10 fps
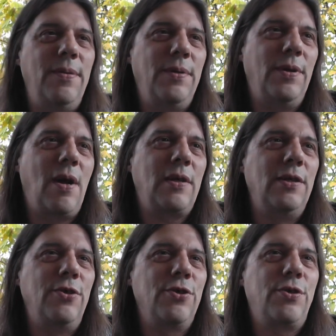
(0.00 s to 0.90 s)
they're not
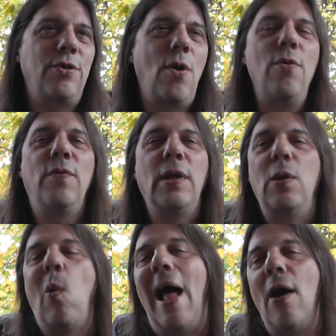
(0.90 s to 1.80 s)
going to just overly
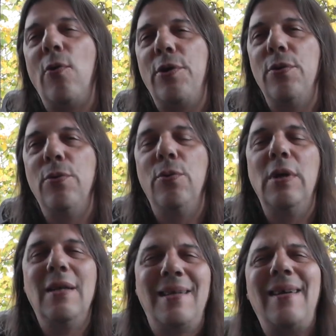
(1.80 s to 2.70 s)
wow you.
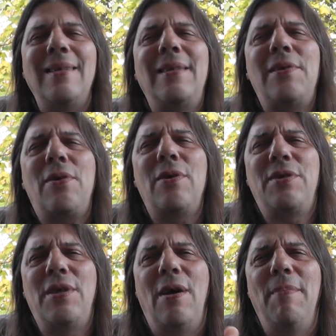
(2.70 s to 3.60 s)
You know, there are
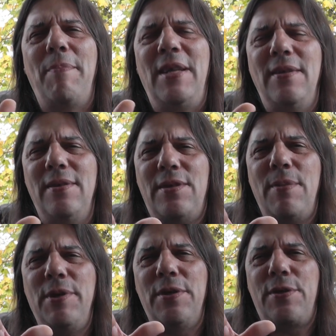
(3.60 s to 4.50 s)
some. I mean,
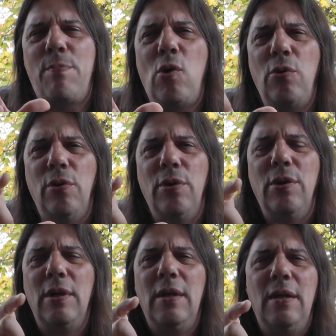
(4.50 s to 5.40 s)
some of the smaller
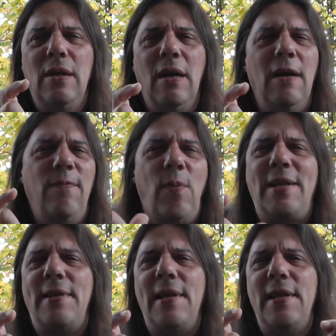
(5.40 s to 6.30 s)

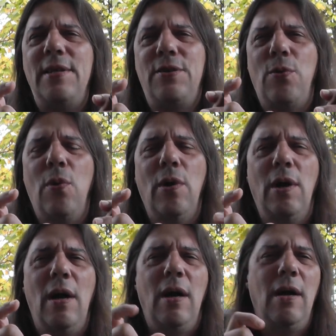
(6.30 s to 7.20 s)
Fuentes
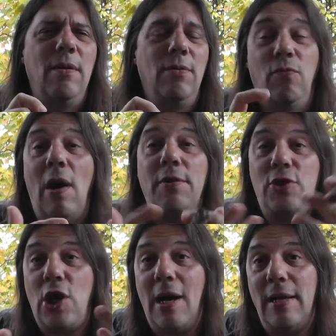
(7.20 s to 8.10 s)
or
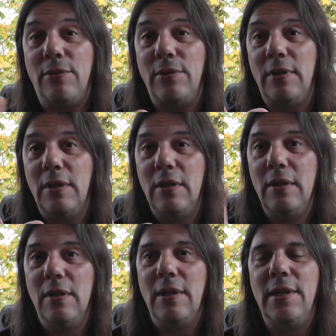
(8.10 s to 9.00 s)
Rothschild,
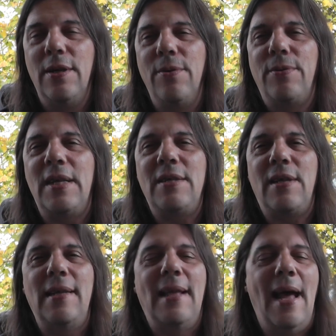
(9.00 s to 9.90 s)
you know, things
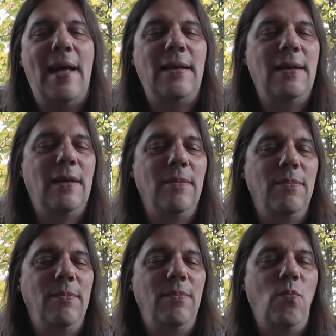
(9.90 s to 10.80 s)
like that,
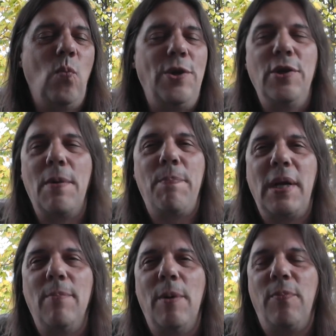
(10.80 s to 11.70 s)
when you can
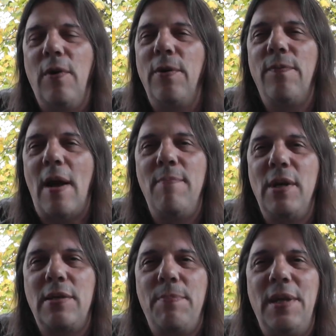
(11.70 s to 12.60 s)
pick them up for under
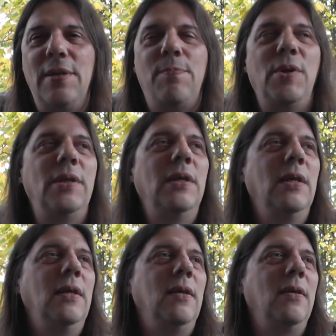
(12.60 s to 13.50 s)
$5 a piece. But
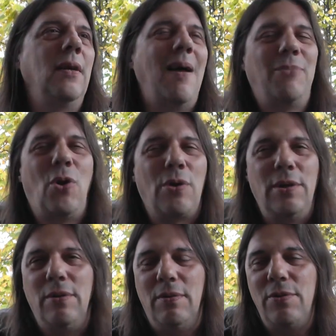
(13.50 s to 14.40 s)
I'm
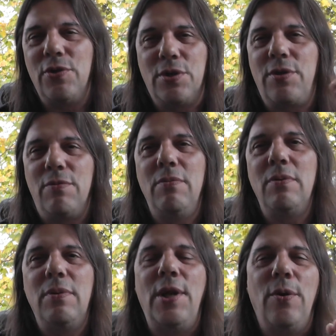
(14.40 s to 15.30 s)
talking just,
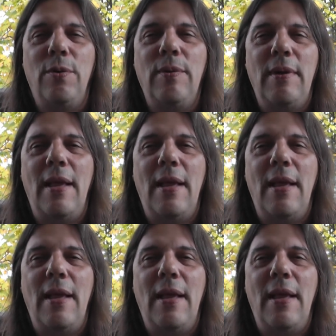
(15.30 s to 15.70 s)
you know,